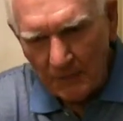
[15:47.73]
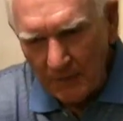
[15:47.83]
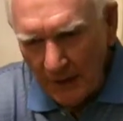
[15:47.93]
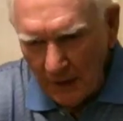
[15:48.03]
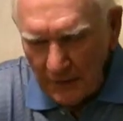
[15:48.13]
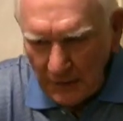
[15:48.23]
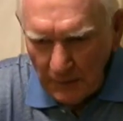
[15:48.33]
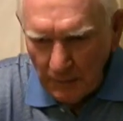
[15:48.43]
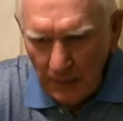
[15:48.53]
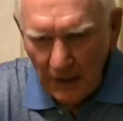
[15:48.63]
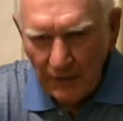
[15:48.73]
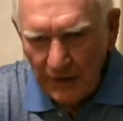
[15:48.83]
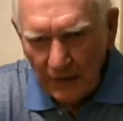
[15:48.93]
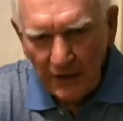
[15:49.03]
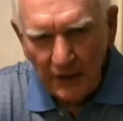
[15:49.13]
about
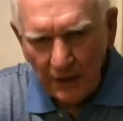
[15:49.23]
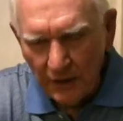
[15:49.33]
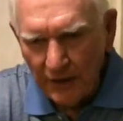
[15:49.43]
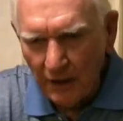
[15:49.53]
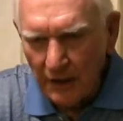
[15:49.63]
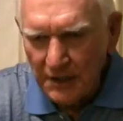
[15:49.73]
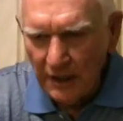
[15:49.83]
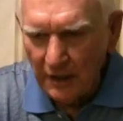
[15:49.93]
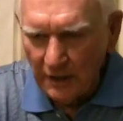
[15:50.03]
1,500 yards in.